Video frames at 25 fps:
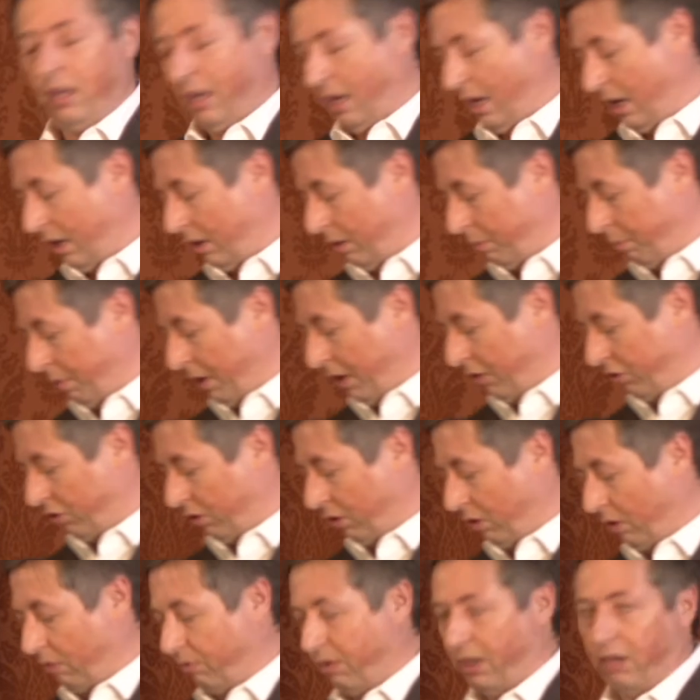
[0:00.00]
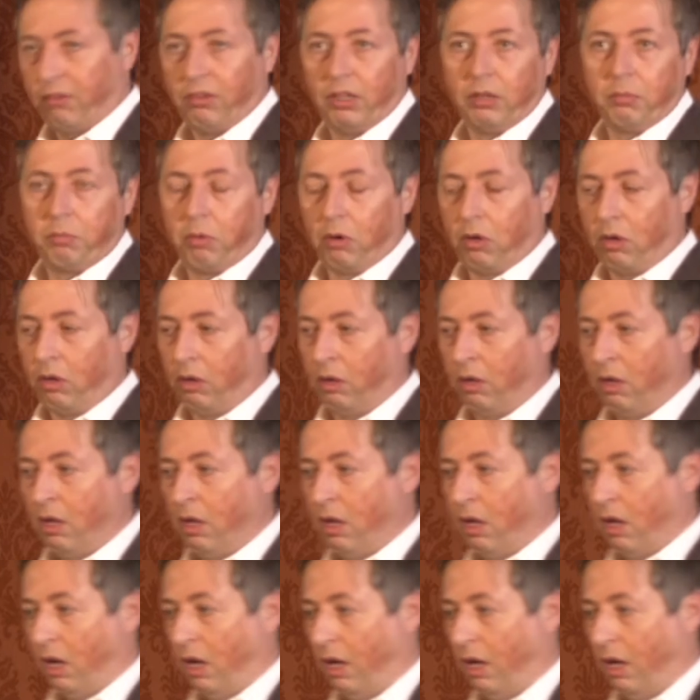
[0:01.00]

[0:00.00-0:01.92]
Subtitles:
had the pleasure of having Paul